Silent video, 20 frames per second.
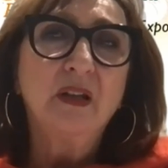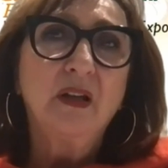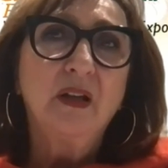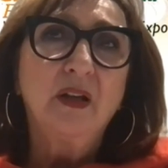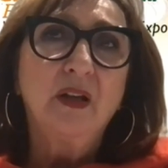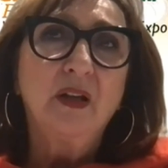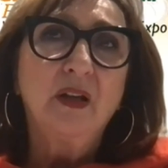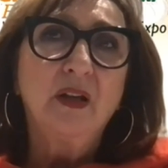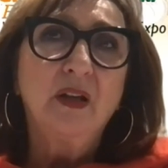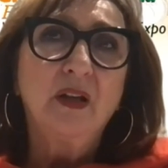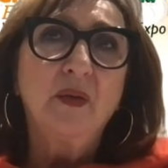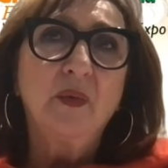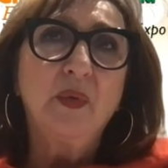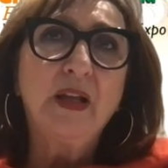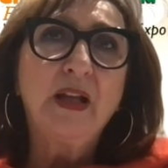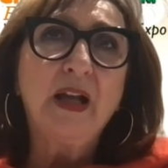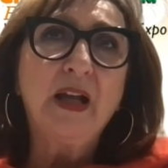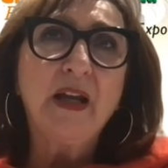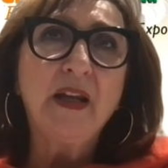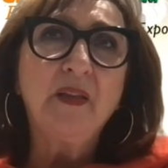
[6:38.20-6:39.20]

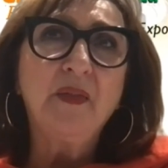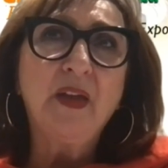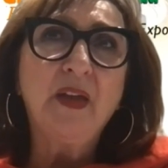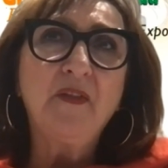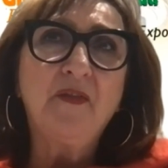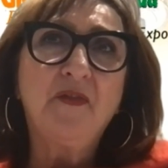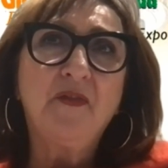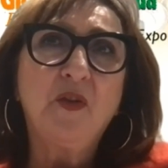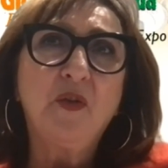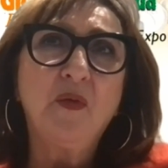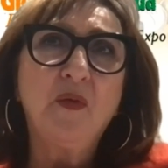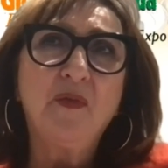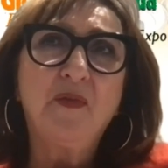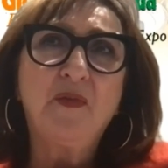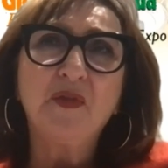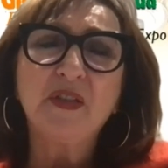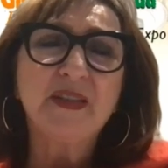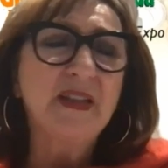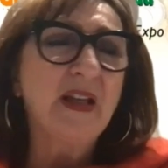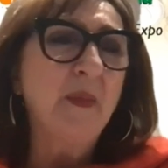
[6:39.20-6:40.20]
regarding that for
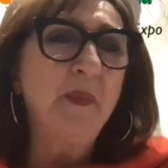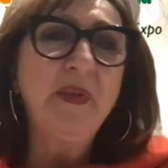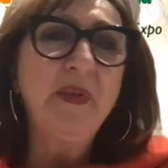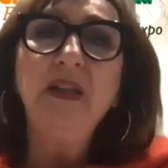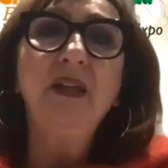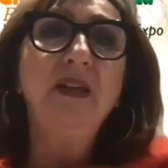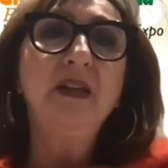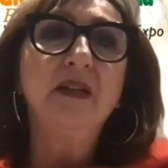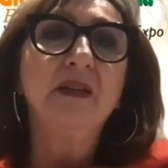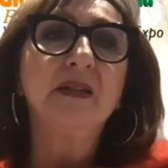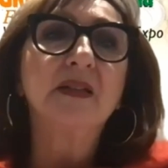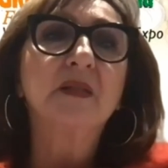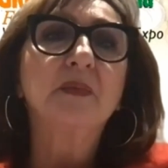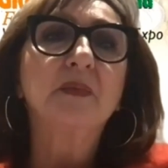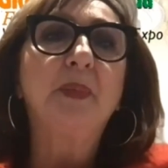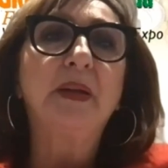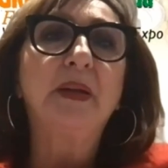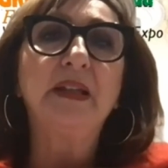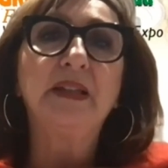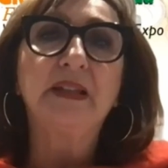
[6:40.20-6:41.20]
some years,
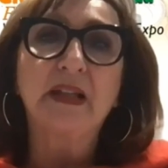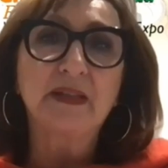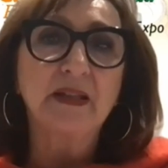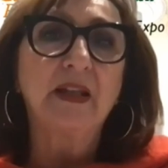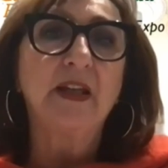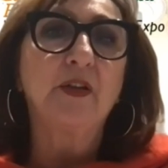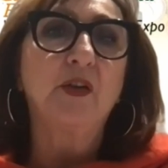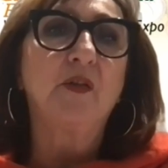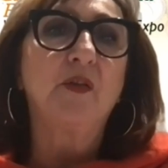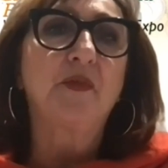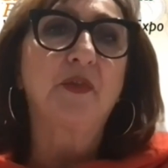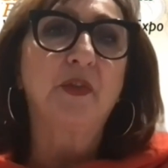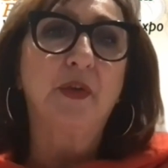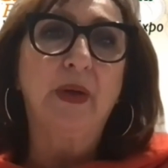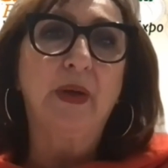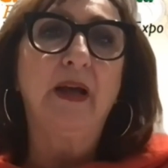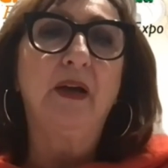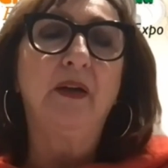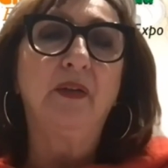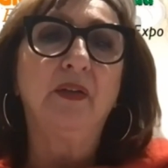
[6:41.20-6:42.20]
but it doesn't get off the
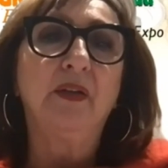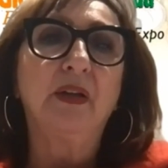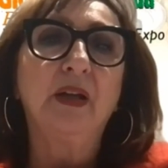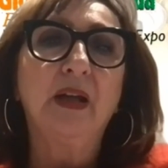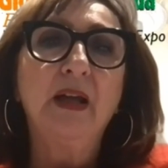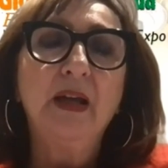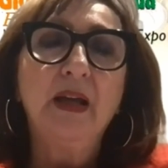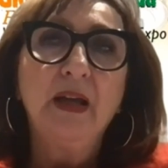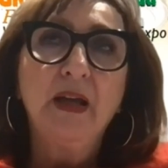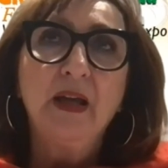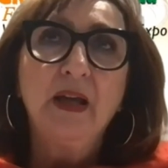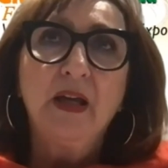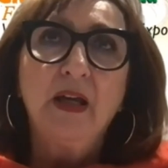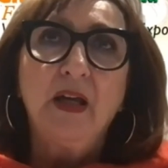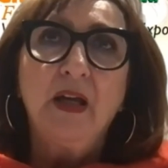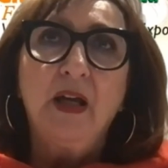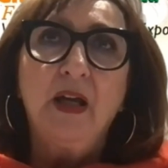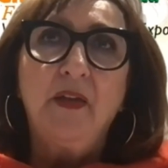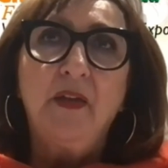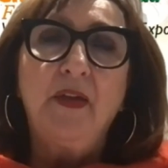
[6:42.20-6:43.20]
ground.
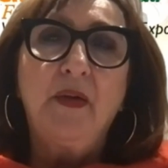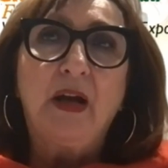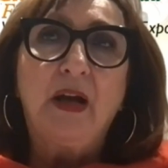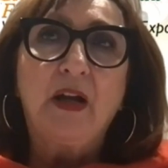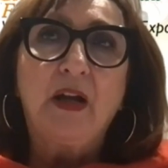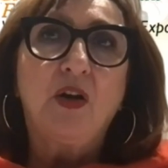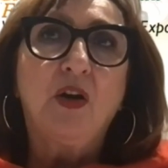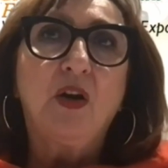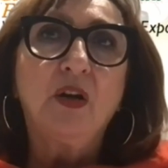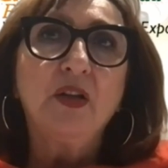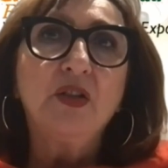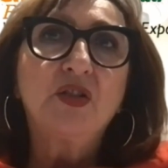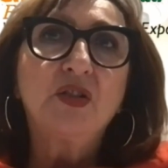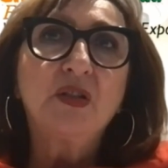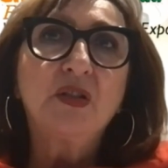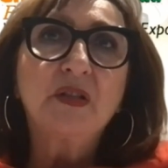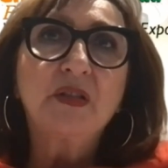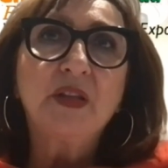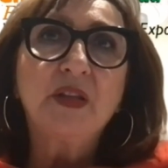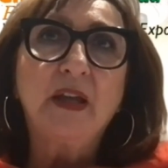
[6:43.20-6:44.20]
There are
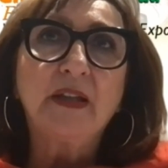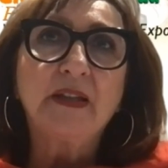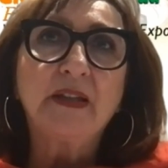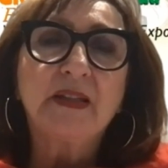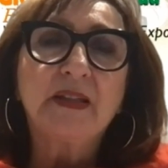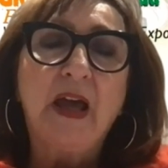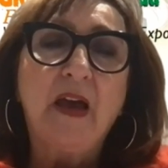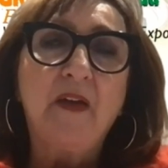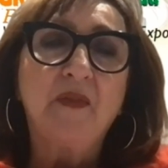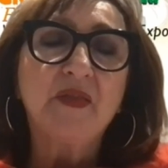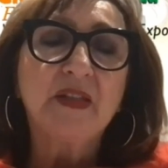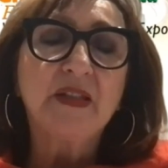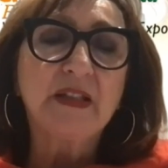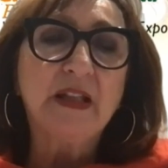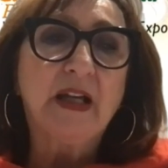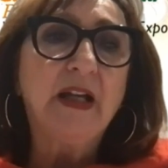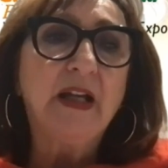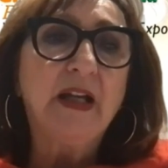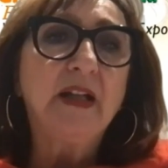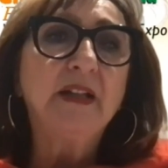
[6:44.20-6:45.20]
colleges that have
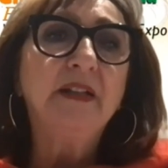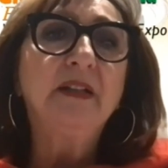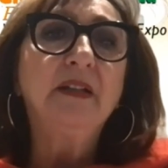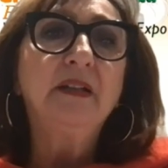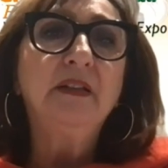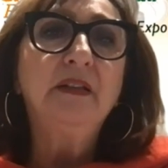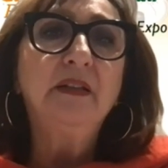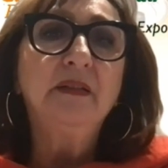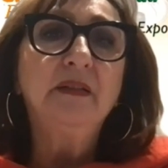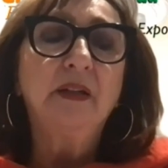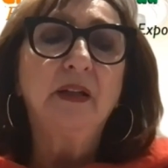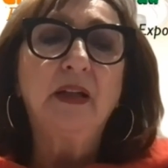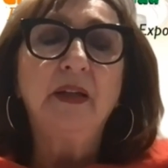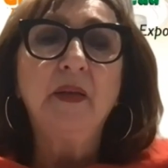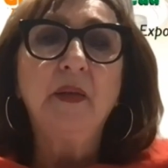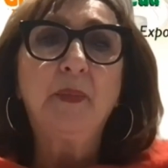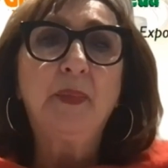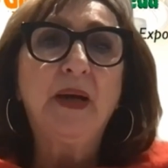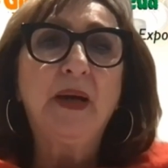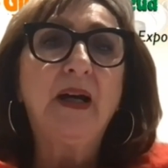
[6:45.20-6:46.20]
started in
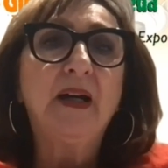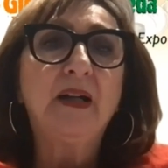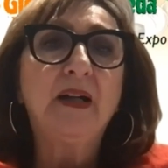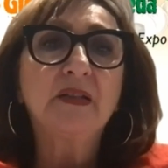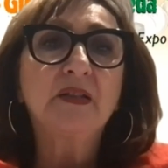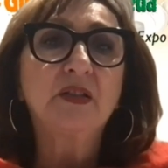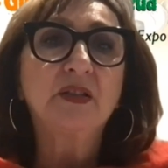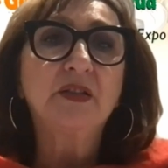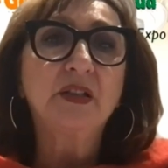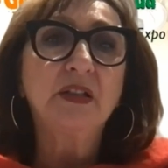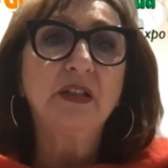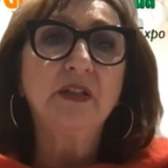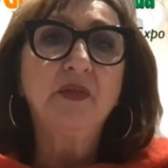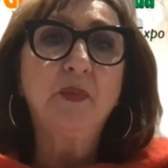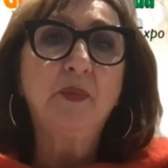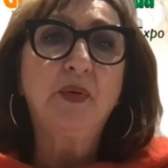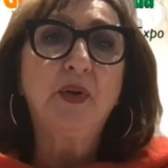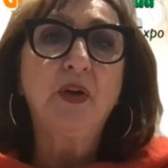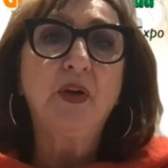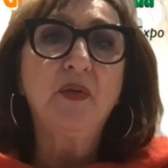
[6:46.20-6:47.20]
the past to deliver
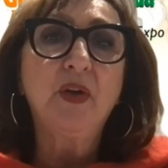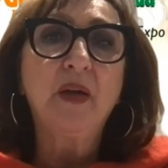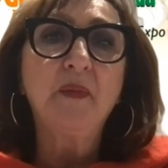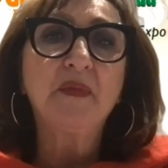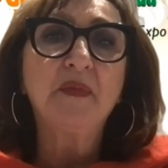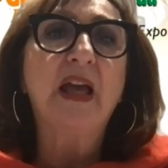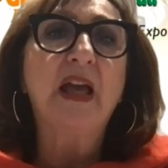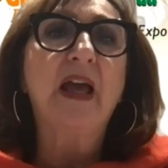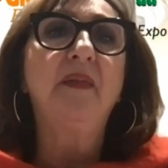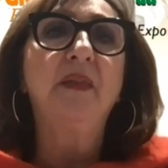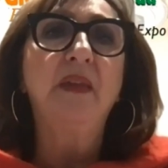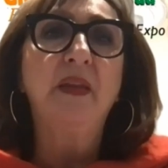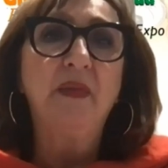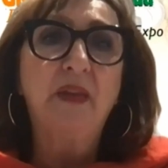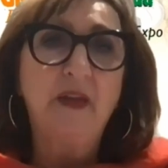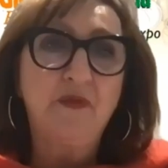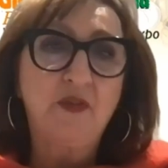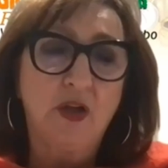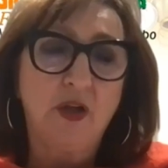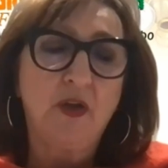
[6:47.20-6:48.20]
programs, and then
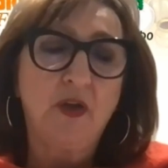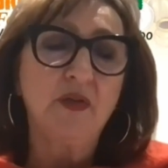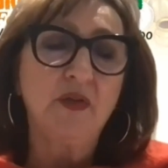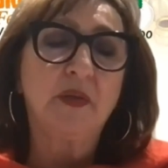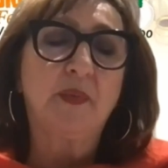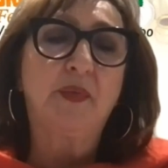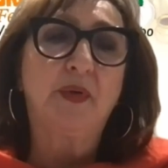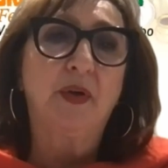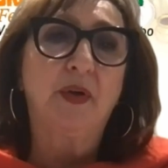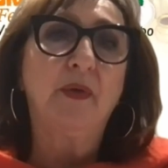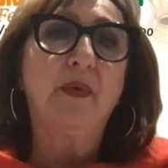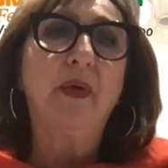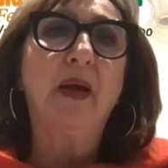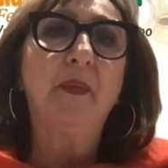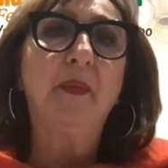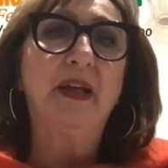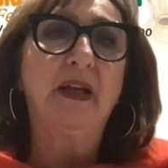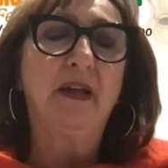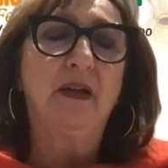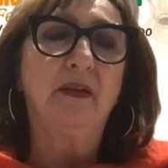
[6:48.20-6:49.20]
they've closed the program
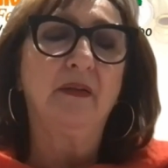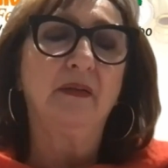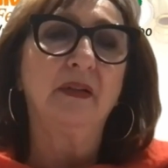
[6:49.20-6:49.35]
down.